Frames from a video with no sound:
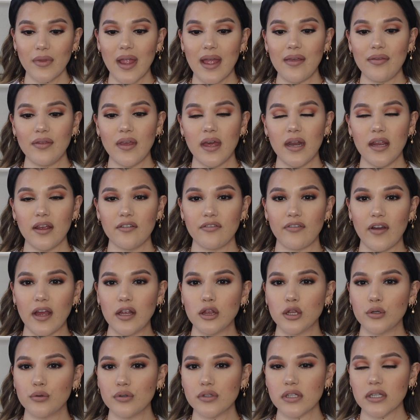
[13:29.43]
And then if I
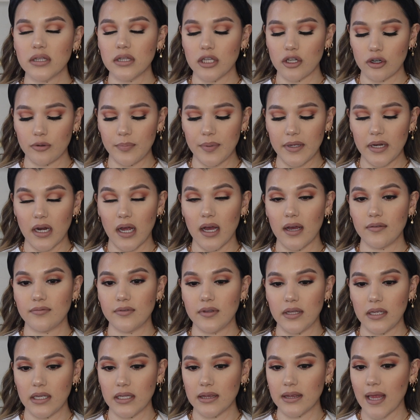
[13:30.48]
lose a little bit
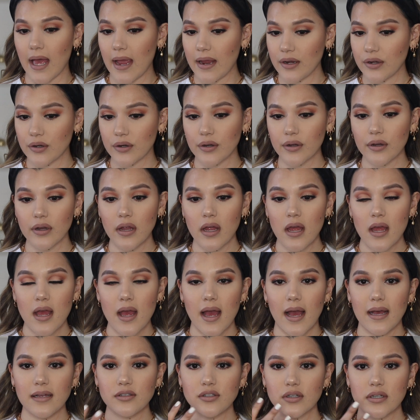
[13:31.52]
of the liner,
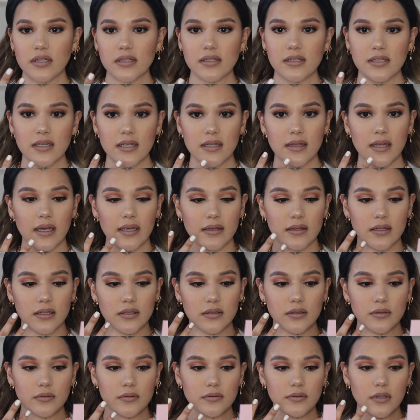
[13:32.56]
as you can see, like
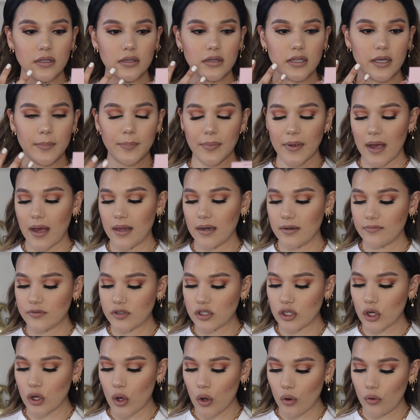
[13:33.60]
the lip kind of
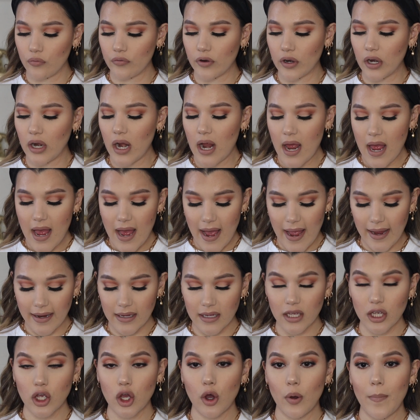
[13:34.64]
took over, I
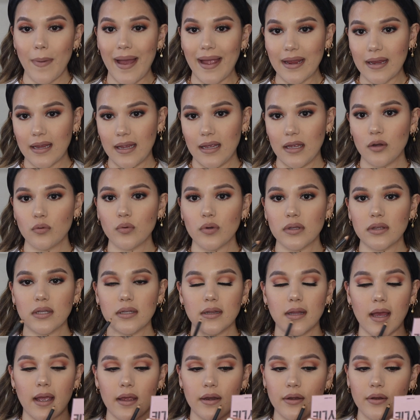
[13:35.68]
can go back in with the
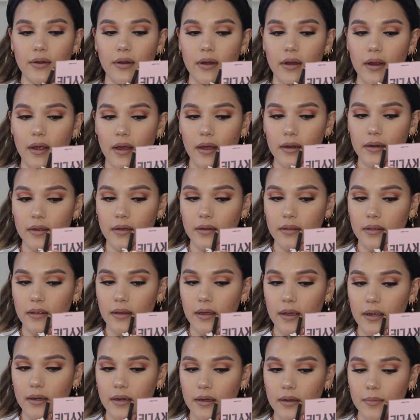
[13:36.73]
liner and kind of
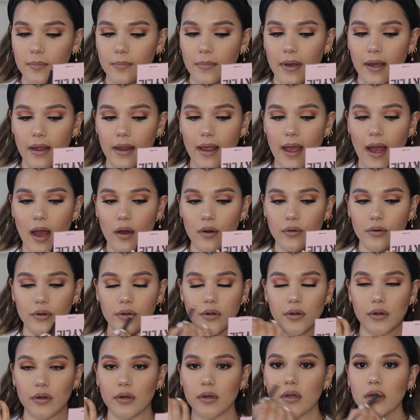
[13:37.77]
line my
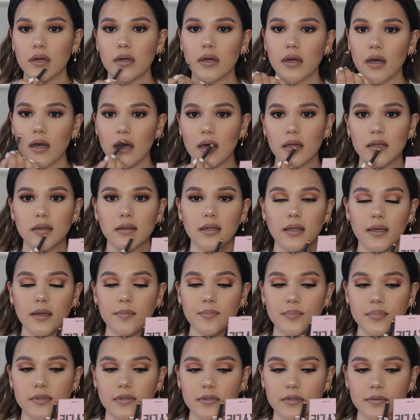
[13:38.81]
outer
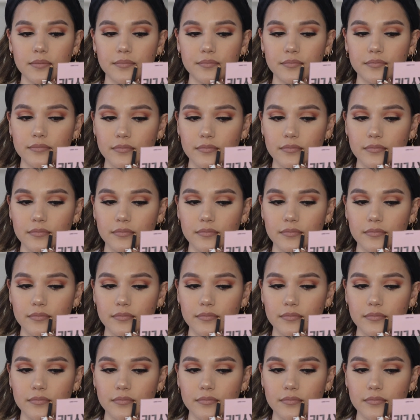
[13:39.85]
lips.